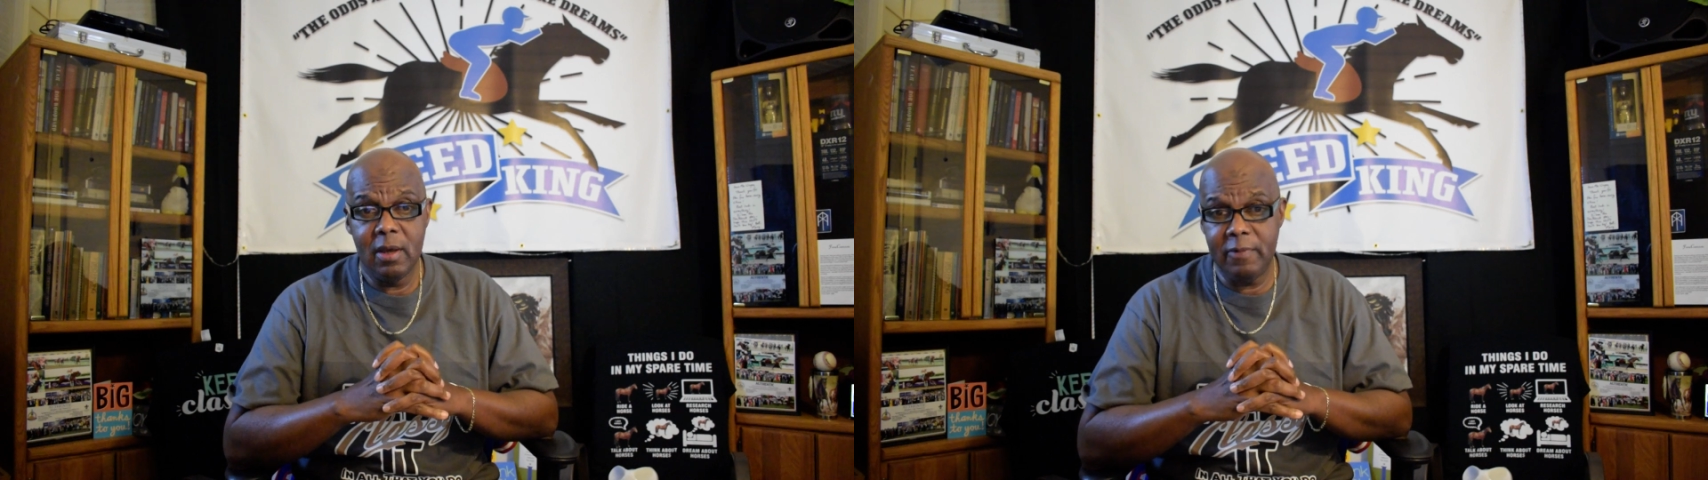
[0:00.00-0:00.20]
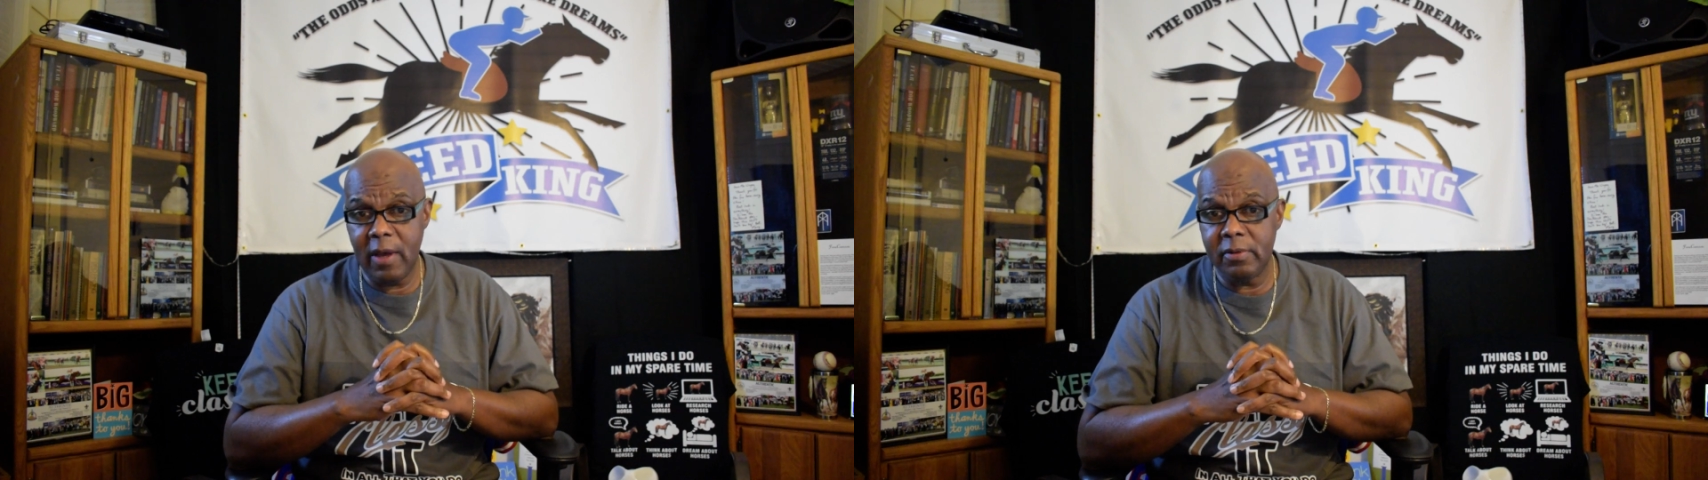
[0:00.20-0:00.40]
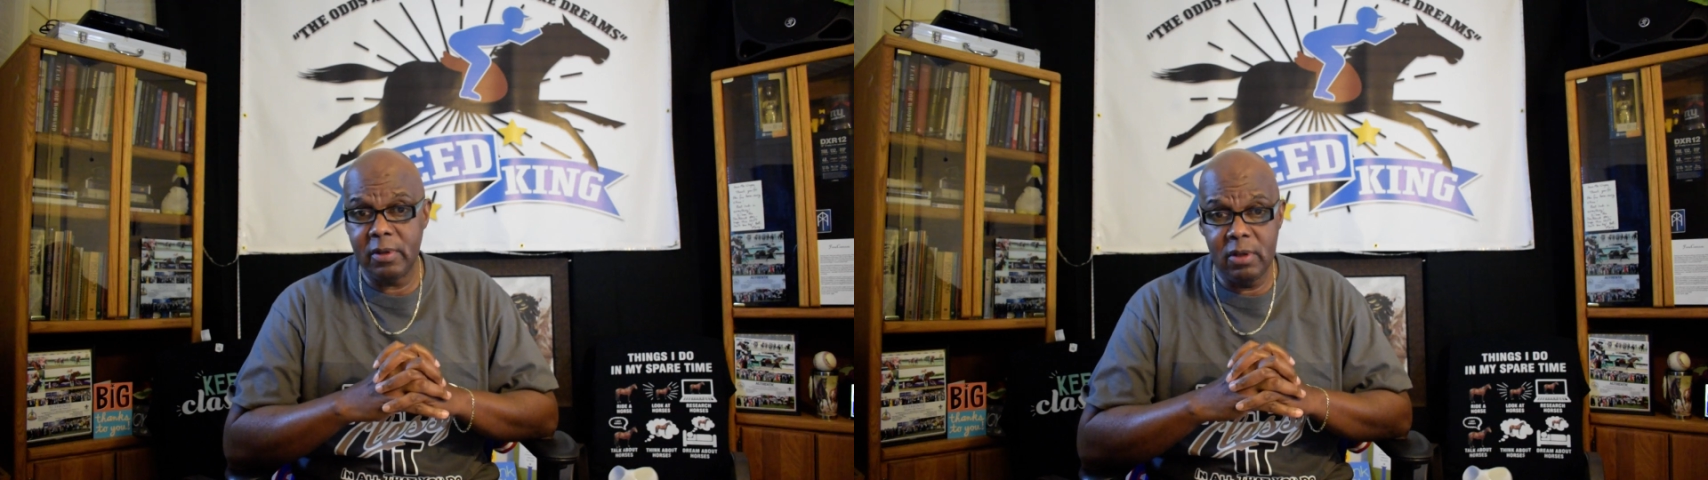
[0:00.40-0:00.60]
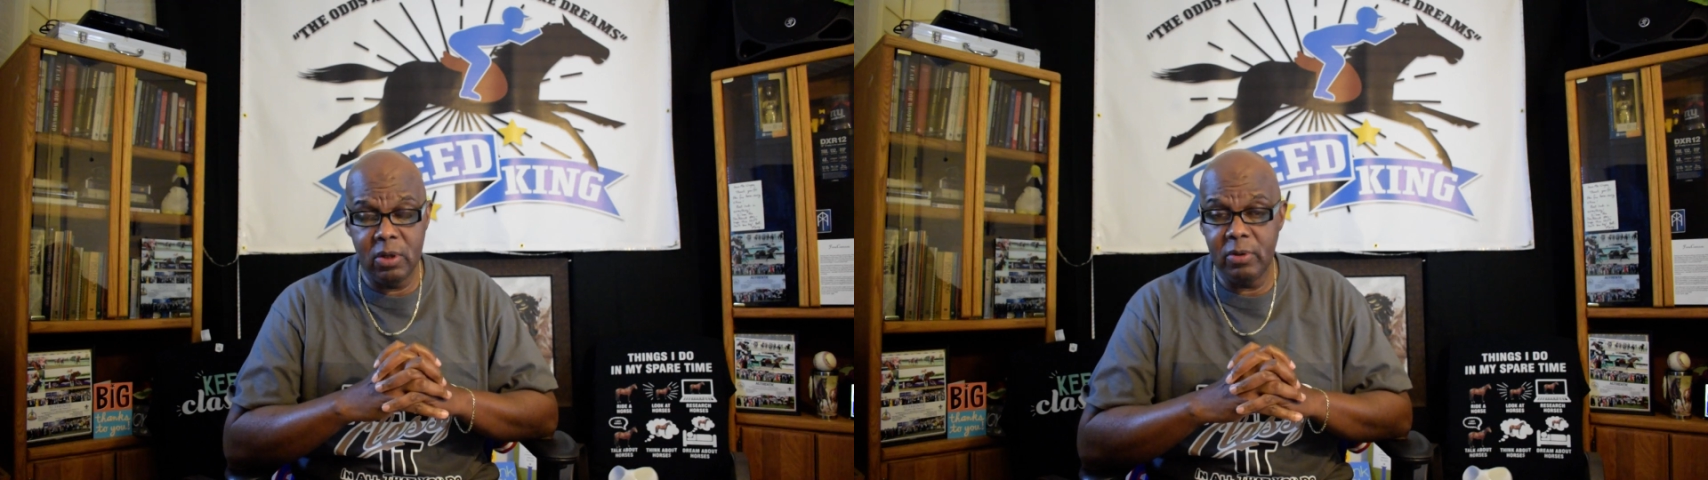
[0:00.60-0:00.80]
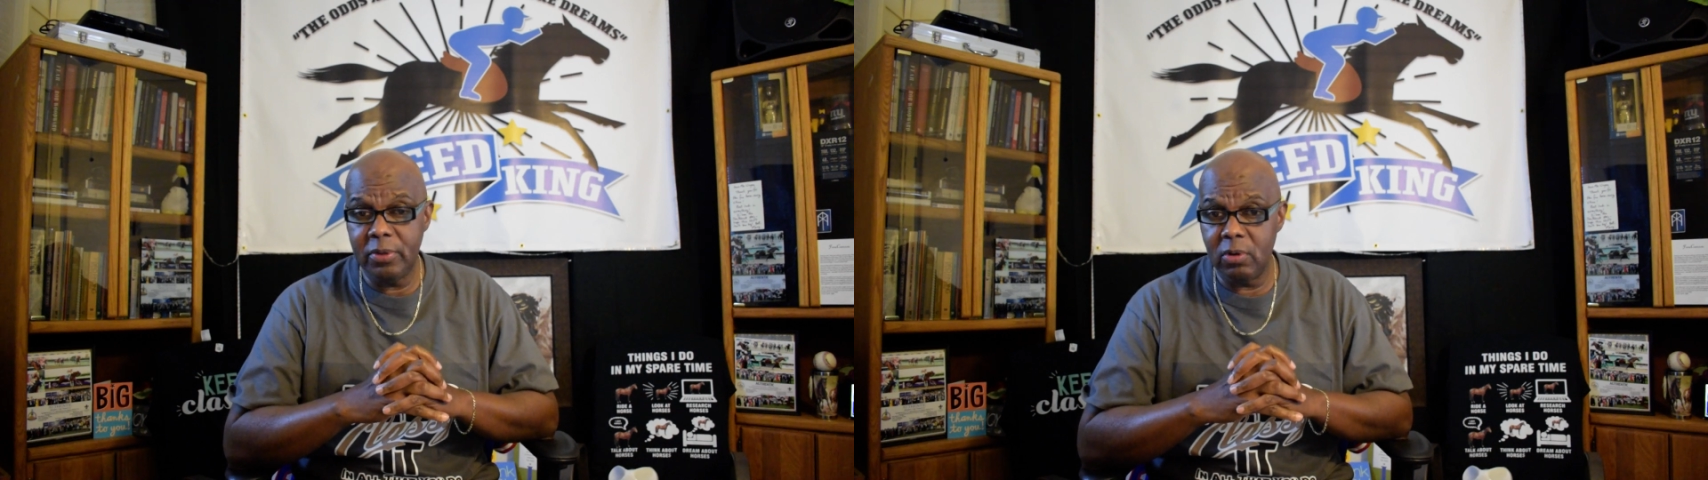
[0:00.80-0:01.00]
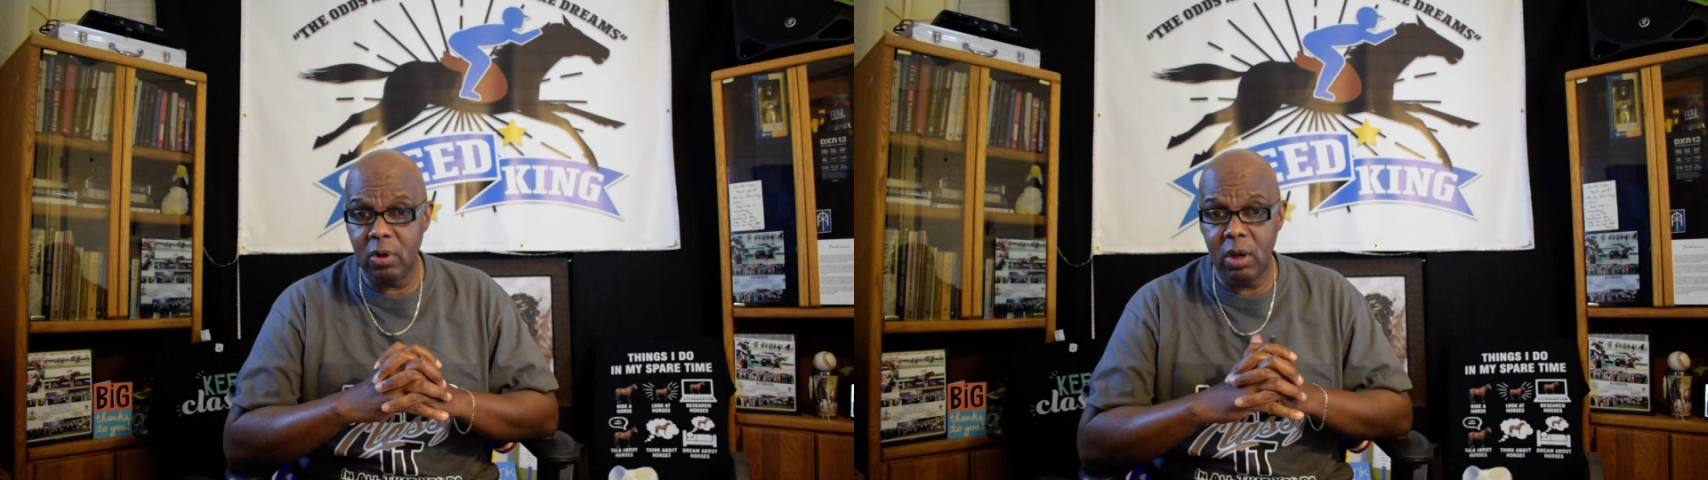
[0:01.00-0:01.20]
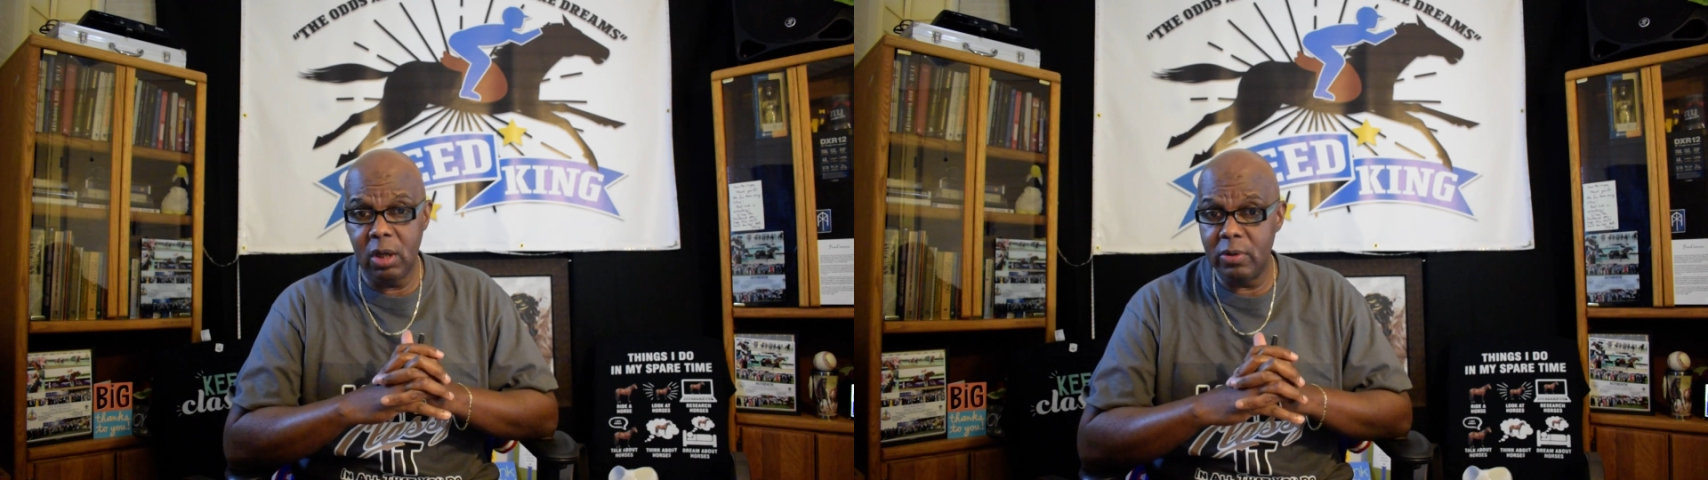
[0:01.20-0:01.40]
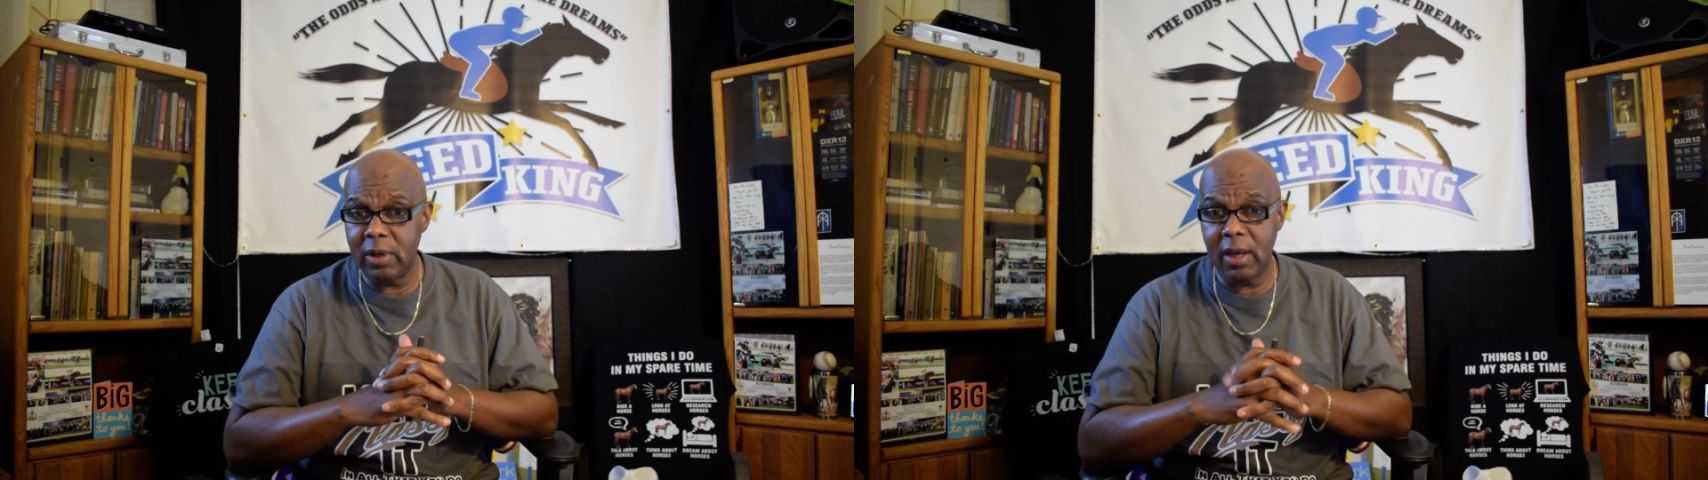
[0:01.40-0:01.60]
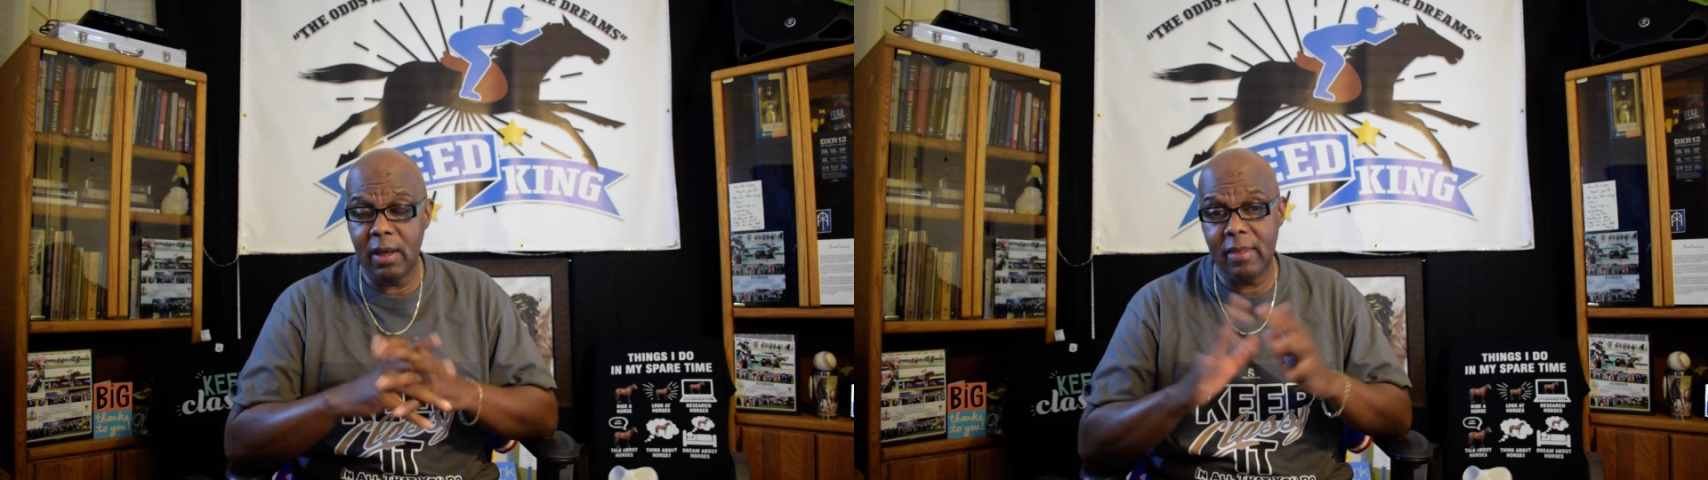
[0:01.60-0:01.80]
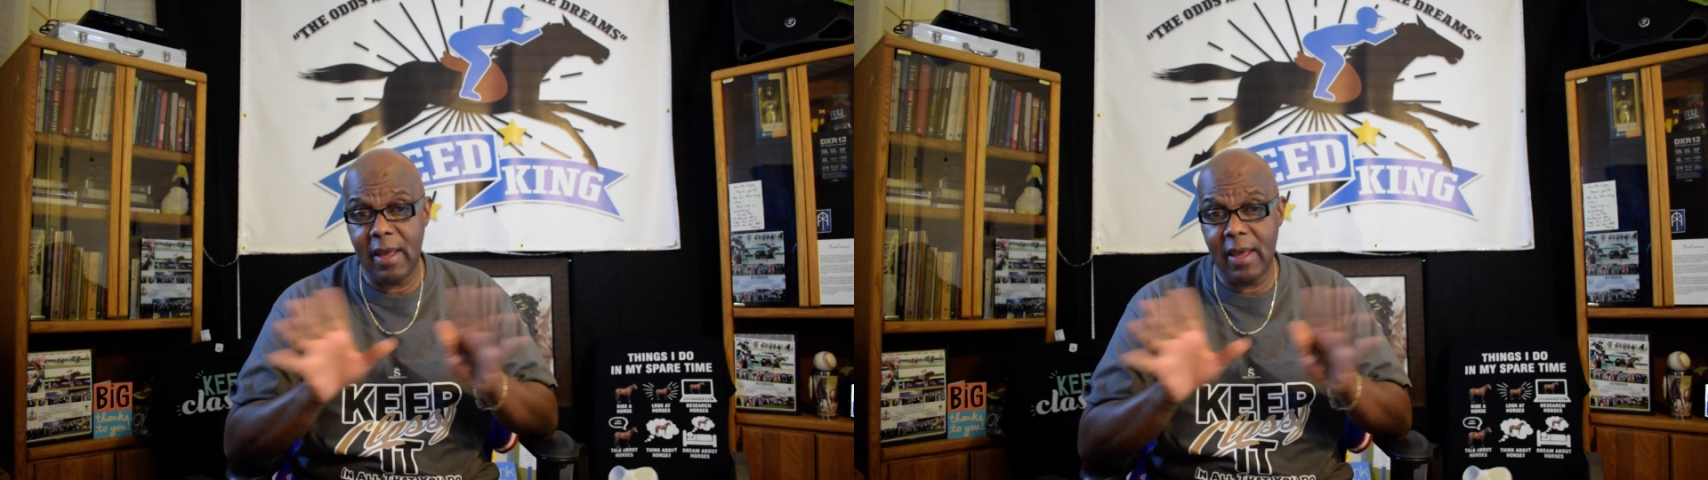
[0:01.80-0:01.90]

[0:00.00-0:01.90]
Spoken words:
Fountain of Youth are all okay.